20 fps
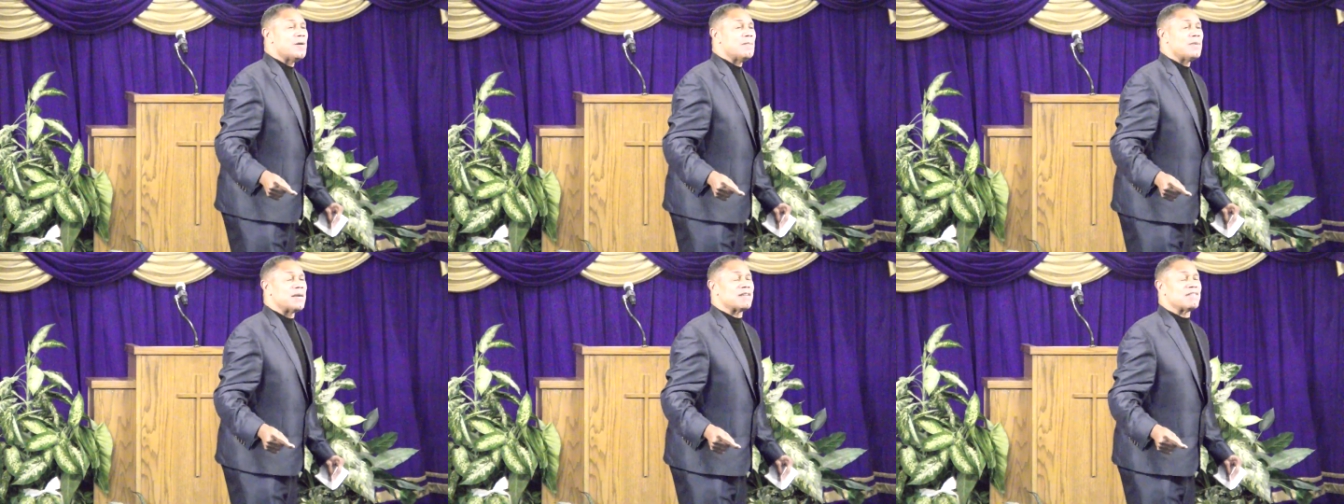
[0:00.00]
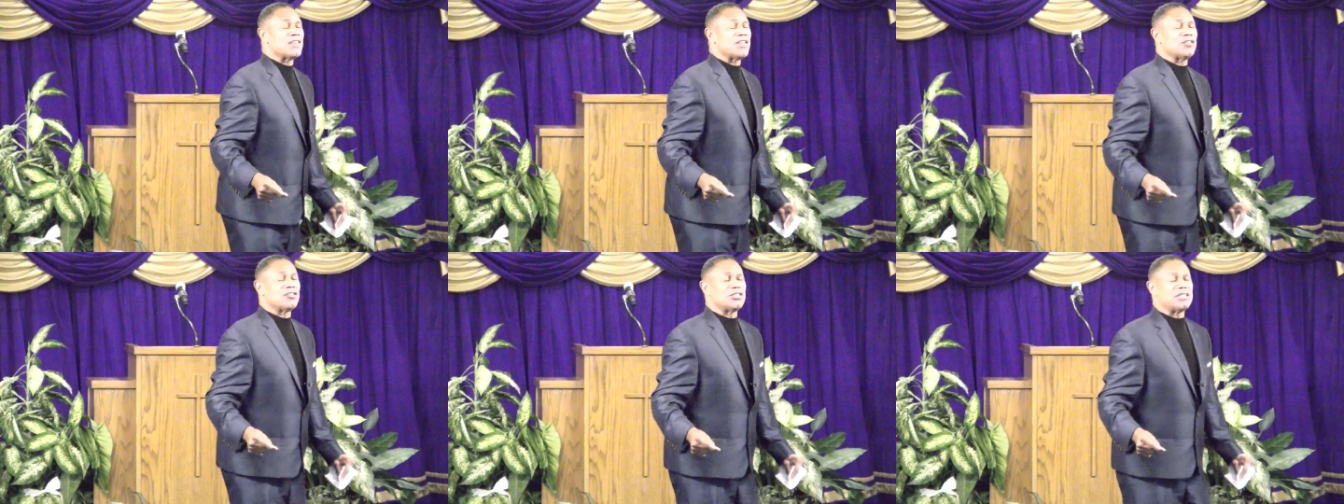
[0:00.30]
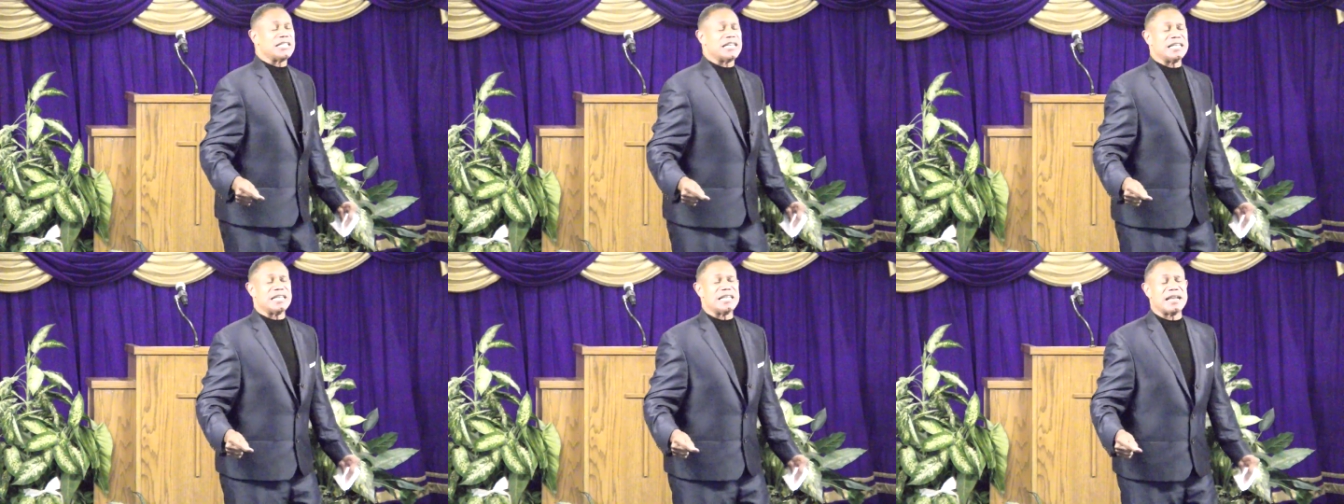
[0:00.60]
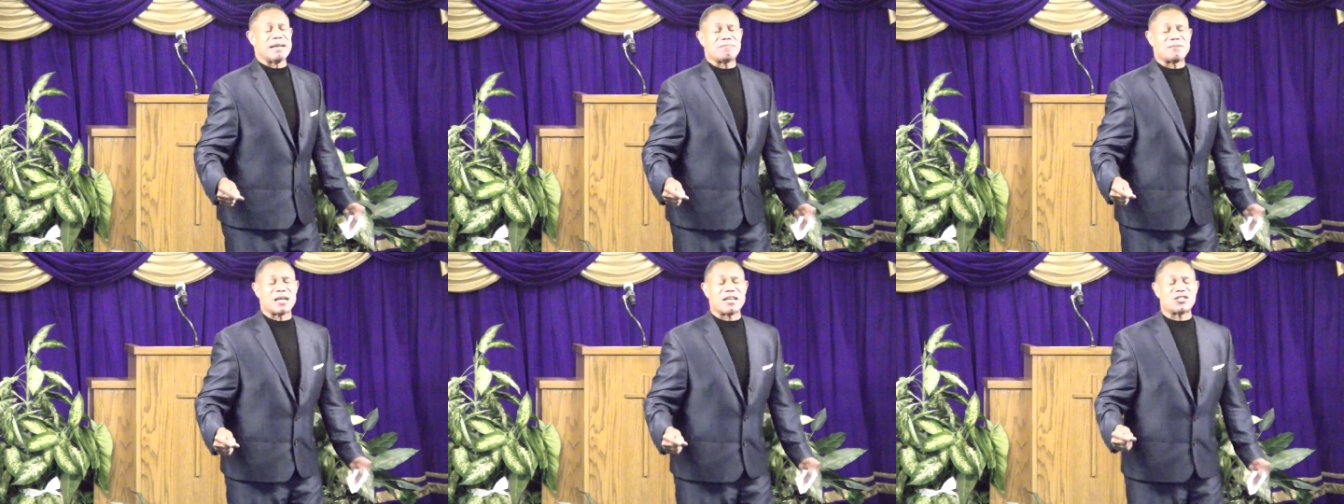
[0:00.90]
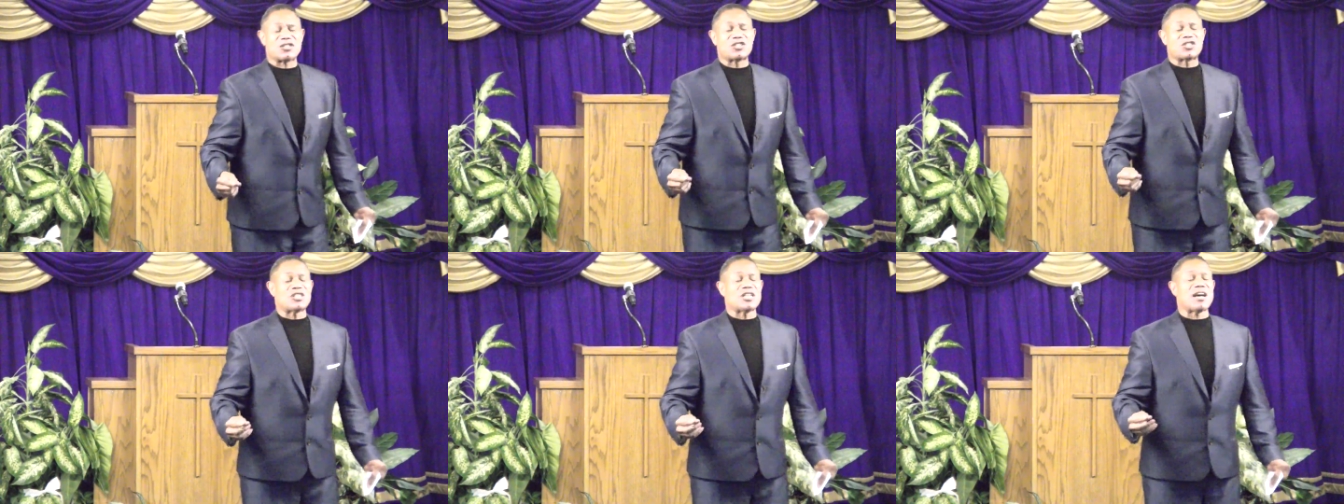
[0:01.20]
But if you're sitting up there
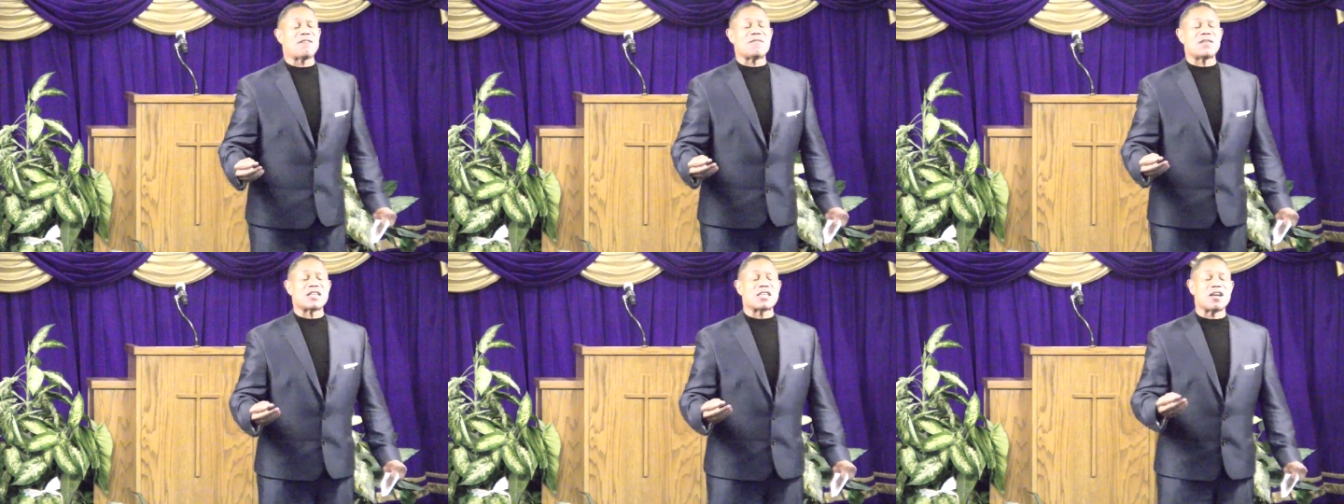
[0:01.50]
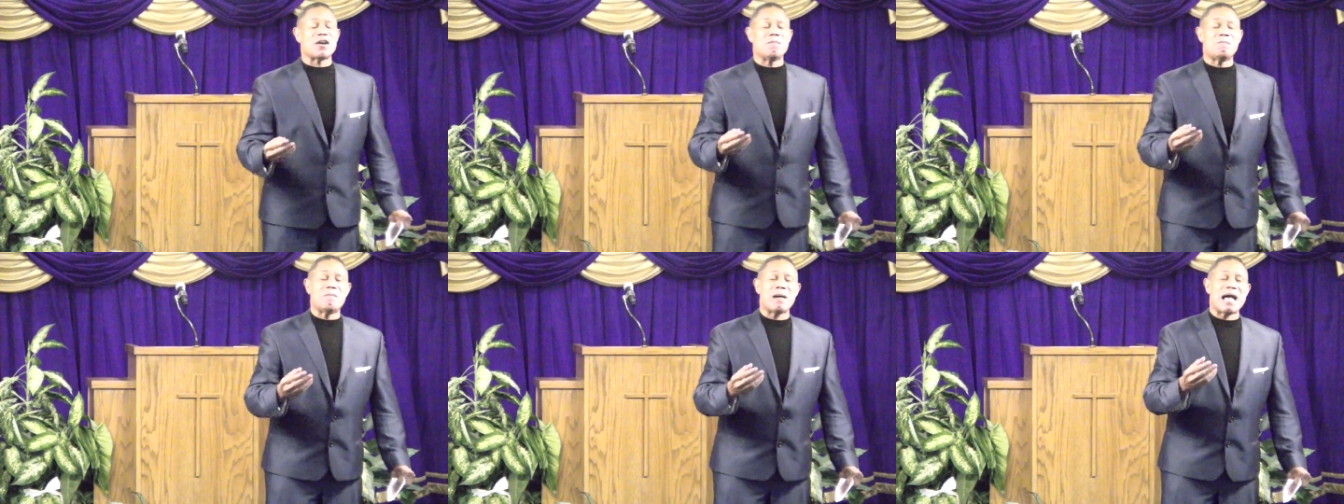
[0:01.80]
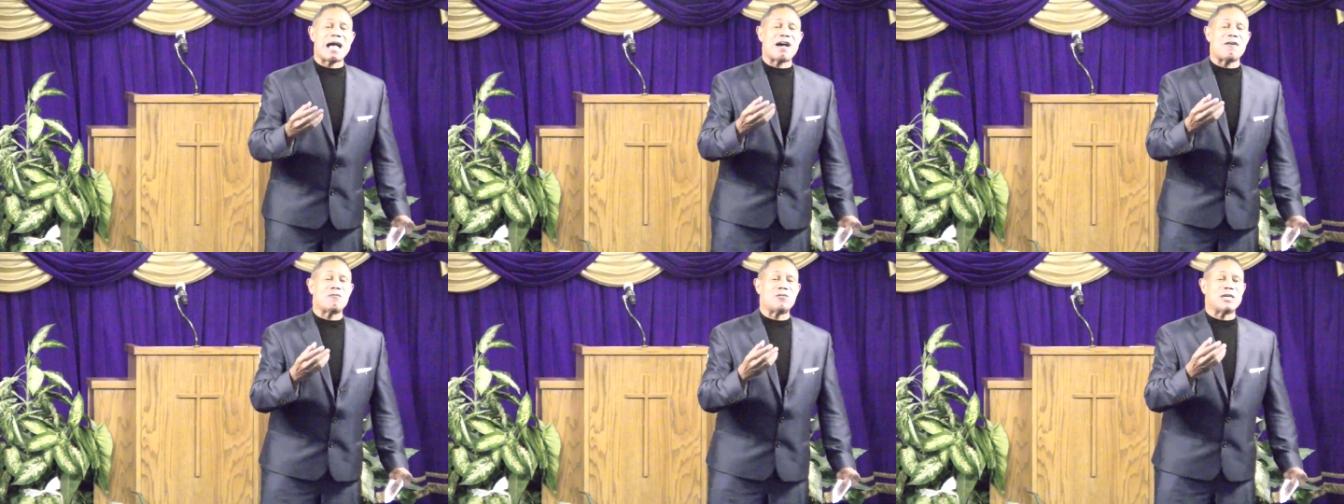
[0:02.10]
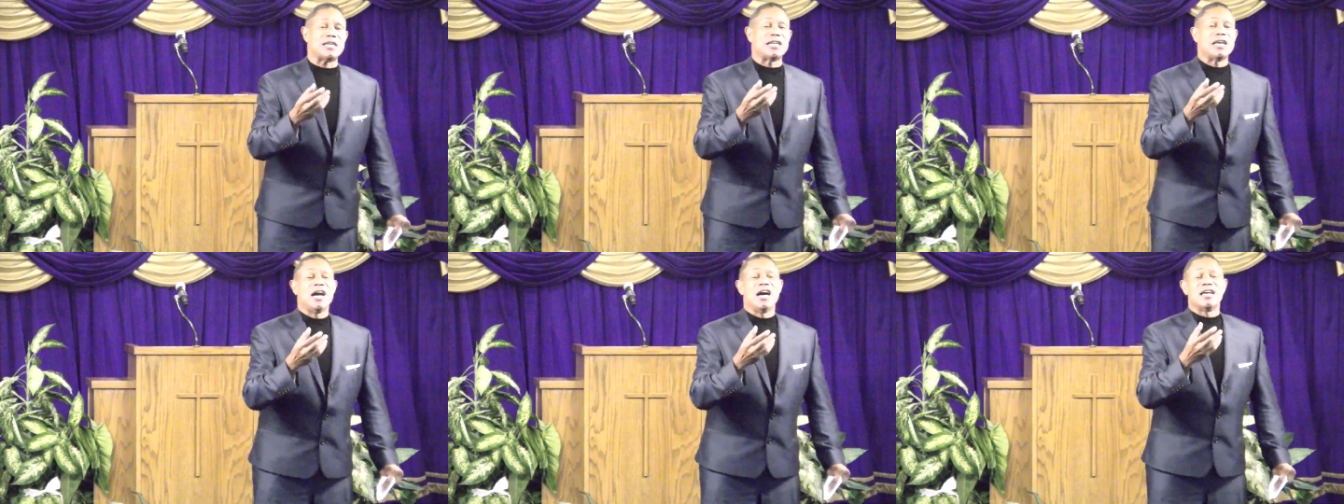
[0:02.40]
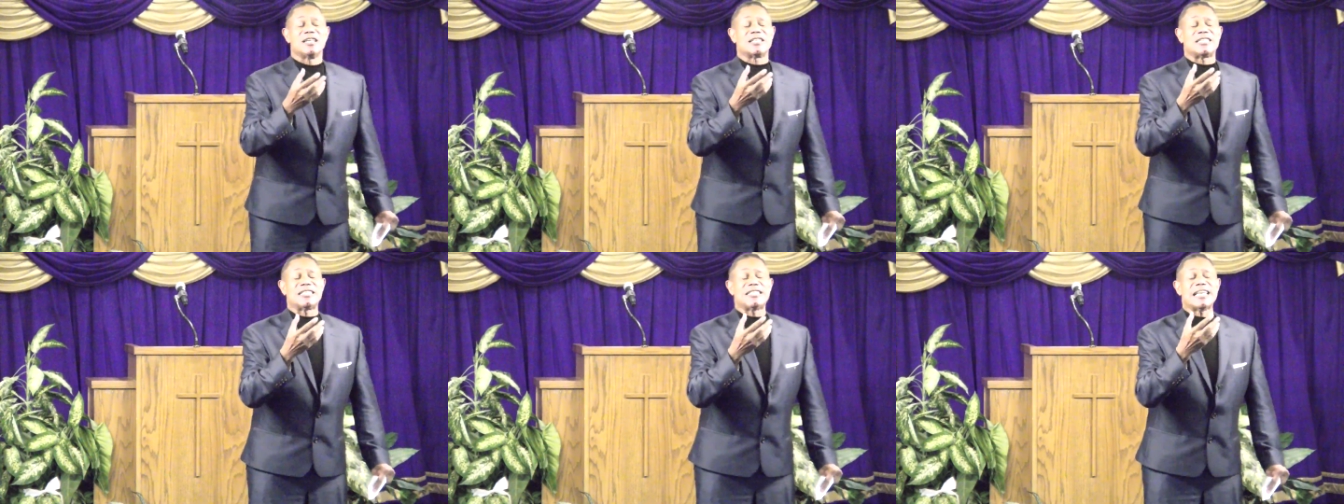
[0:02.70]
stuffing your mouth with
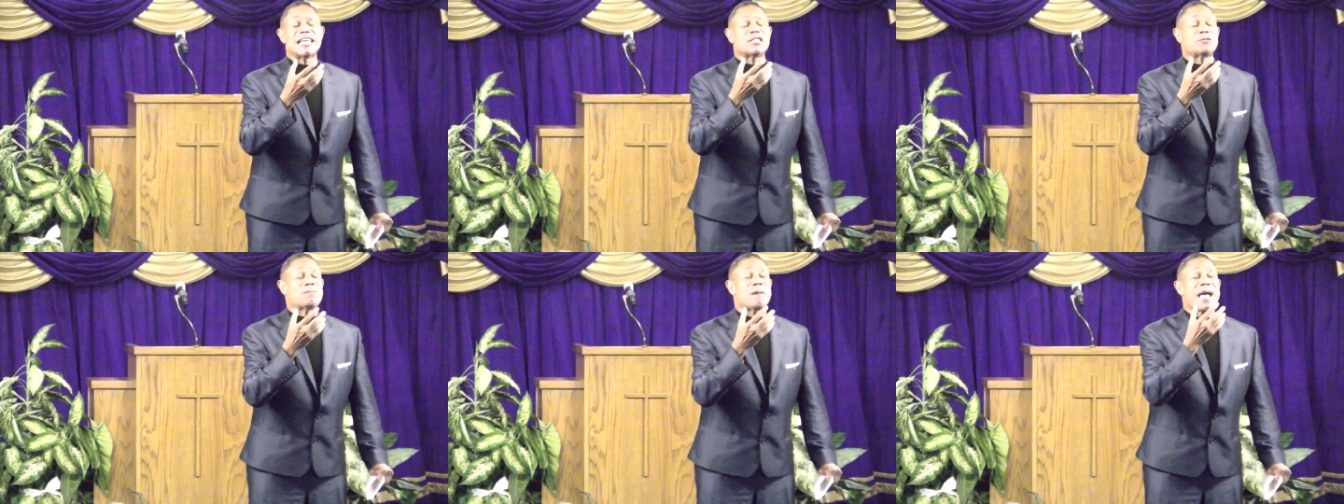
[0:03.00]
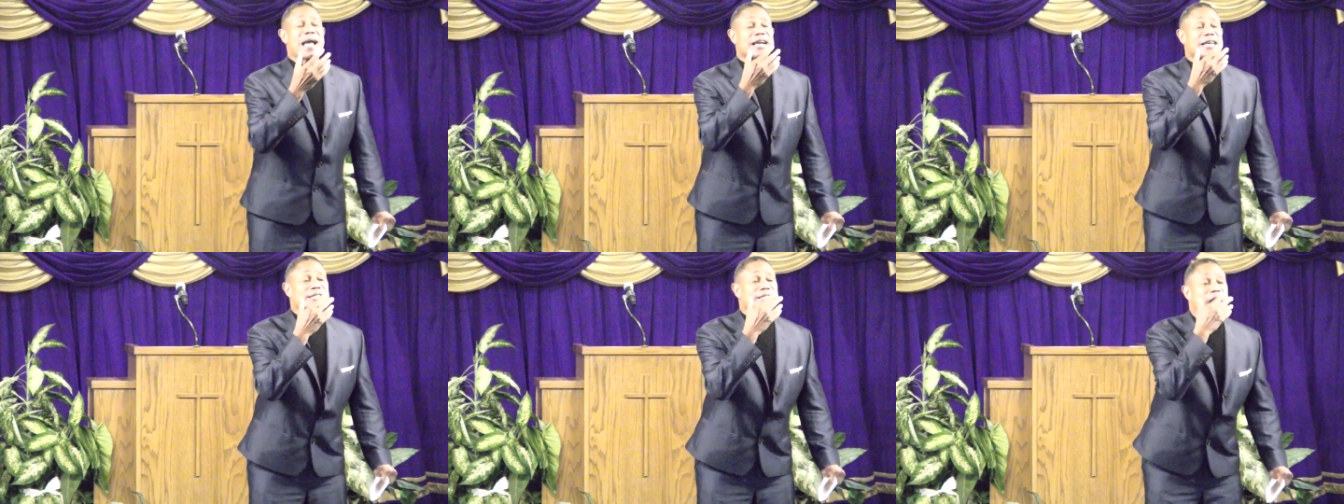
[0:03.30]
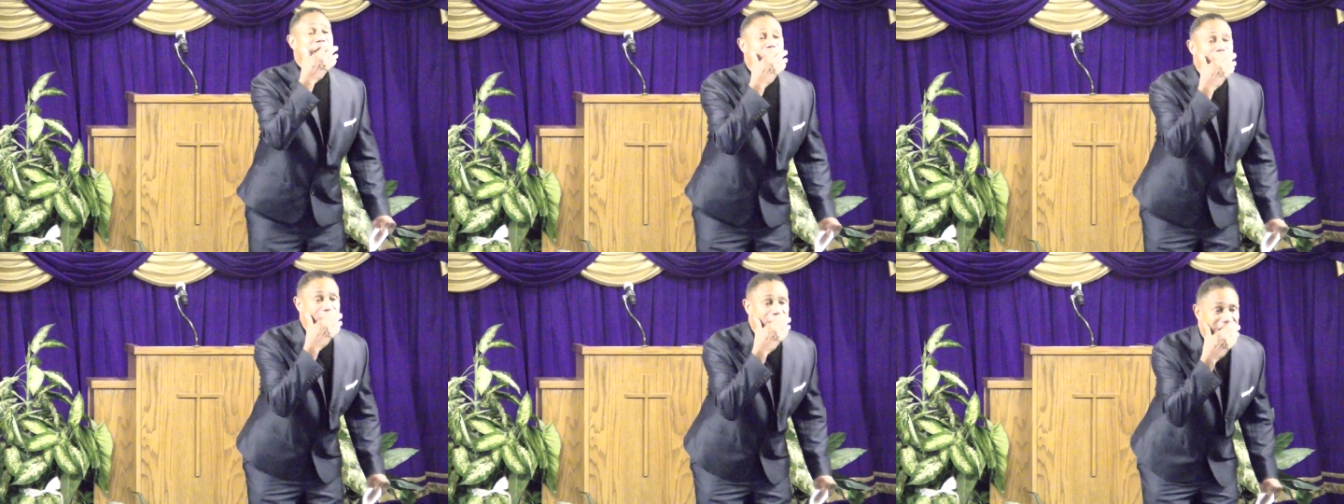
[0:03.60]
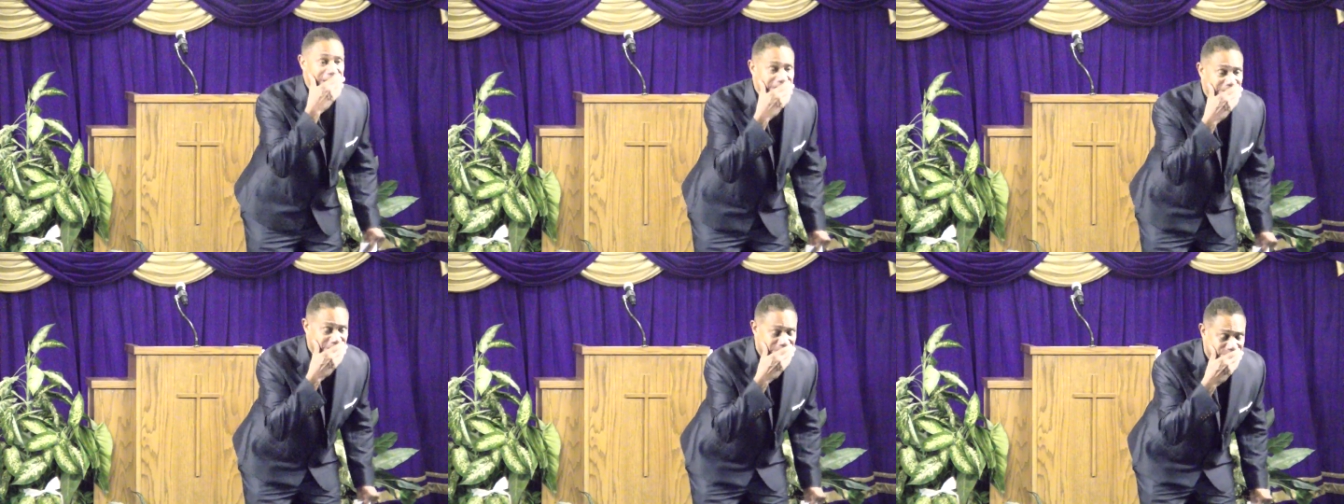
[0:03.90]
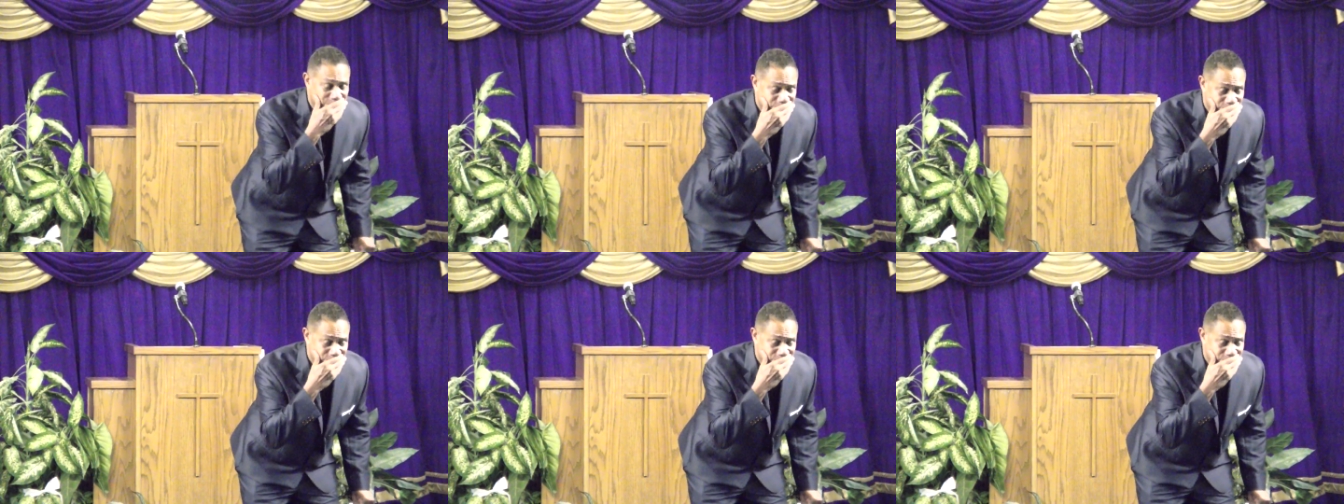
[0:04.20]
a 6-pack of donuts,